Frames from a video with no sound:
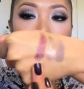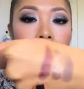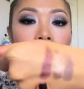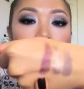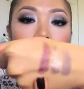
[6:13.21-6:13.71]

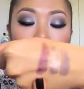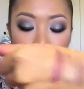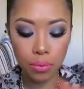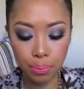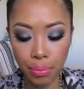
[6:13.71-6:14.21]
But that's
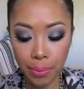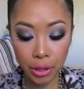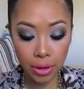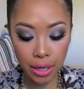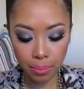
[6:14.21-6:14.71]

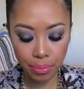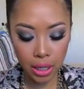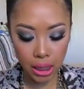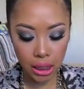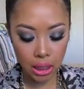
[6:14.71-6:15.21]
Pomegranate
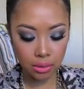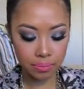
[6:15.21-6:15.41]
Punk.